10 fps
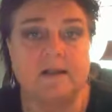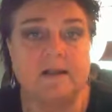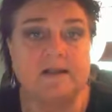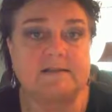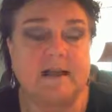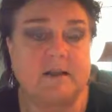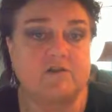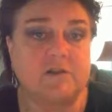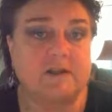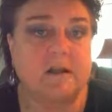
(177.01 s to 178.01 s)
is
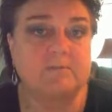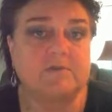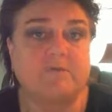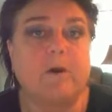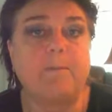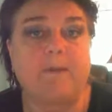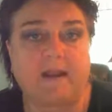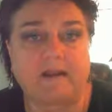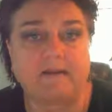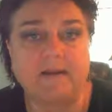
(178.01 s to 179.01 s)
actually comes from
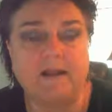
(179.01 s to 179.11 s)
pain.